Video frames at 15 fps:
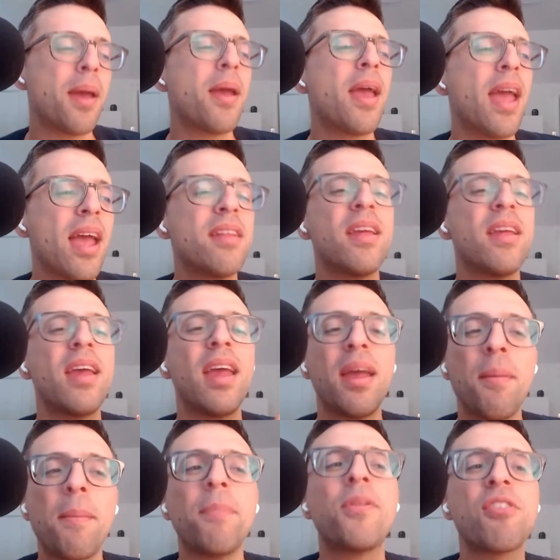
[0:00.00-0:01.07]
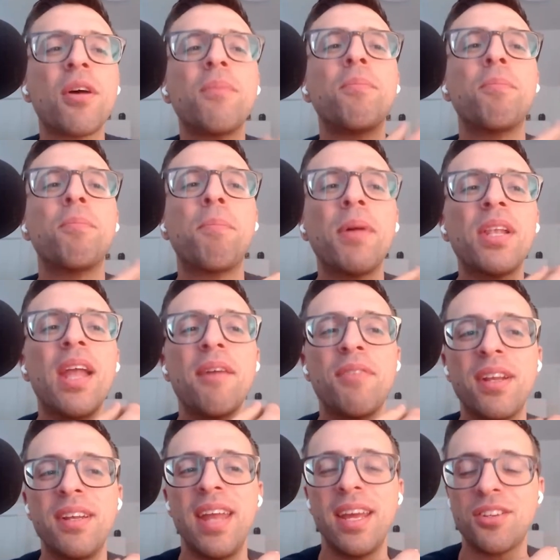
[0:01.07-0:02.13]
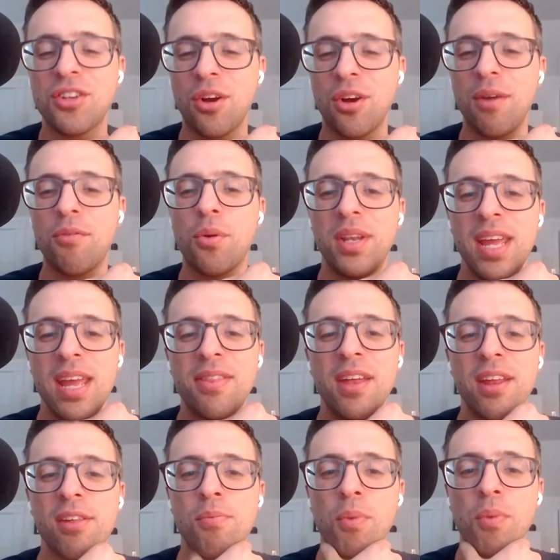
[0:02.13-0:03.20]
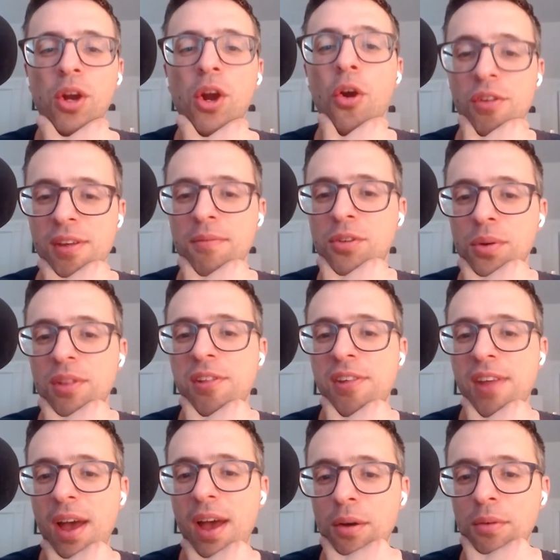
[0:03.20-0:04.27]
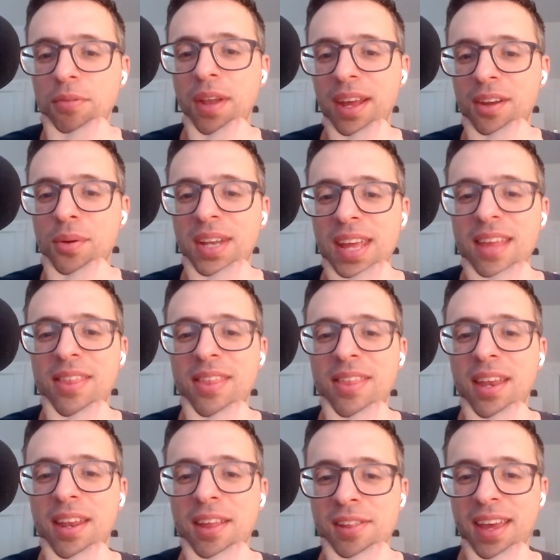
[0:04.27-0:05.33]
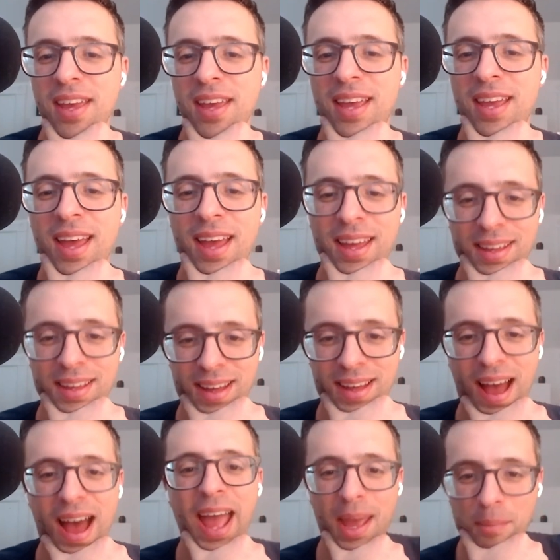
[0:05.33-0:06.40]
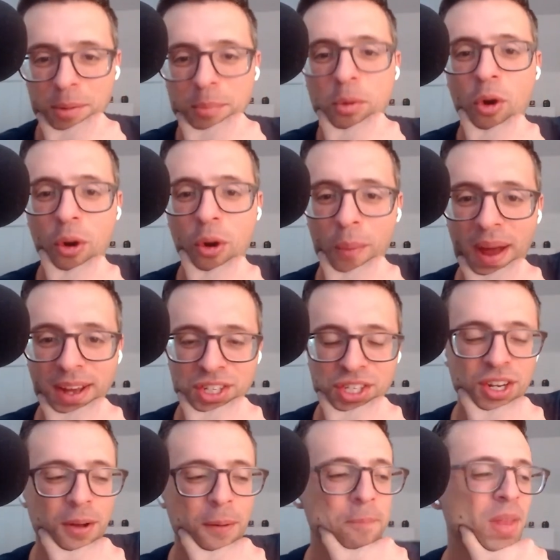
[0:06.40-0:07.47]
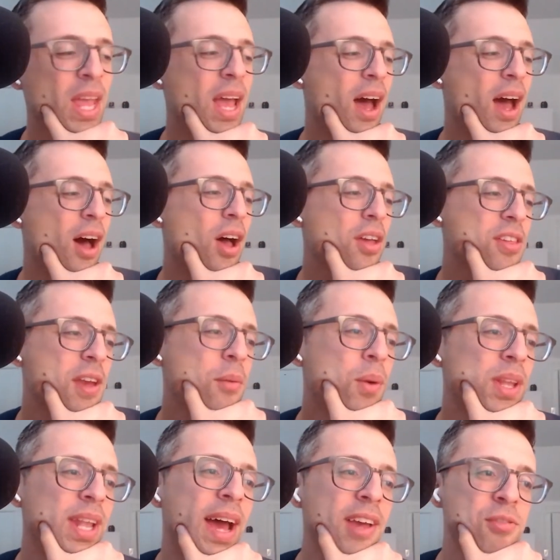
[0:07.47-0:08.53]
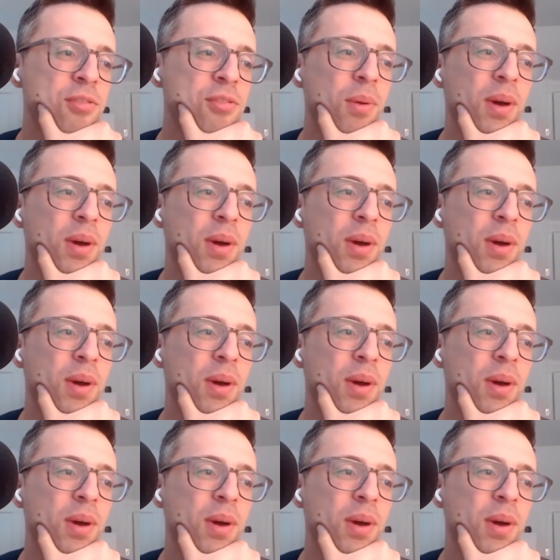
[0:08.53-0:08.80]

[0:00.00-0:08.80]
It, it, there's a beloved nature of critique that is recursive to itself, like yeah. critique that is like, I am the more rational. I'll, I'll say one last one.